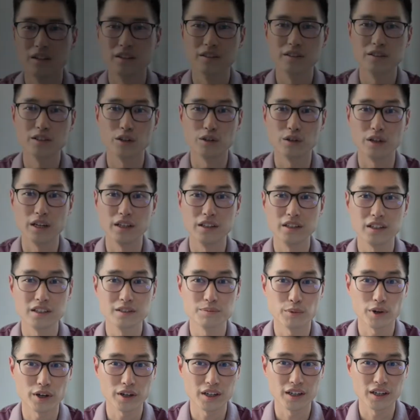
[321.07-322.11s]
So in
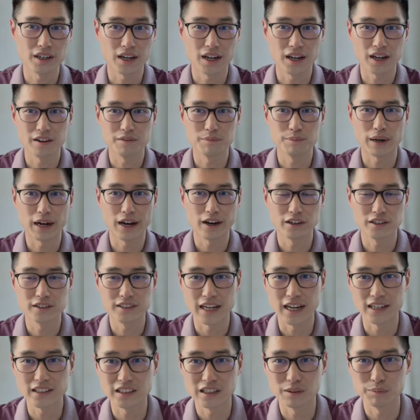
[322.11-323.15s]
this market, I have buyers
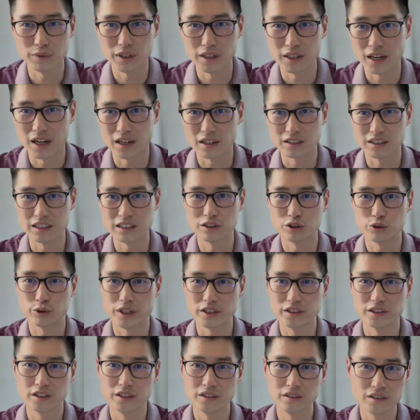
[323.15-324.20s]
asking me a lot of these
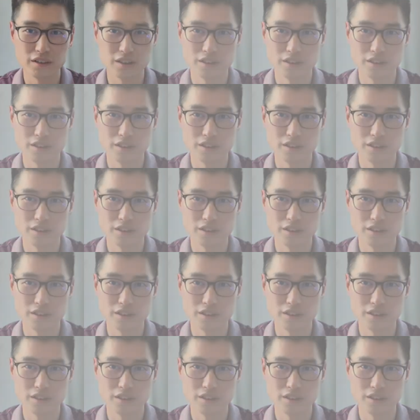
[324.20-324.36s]
questions.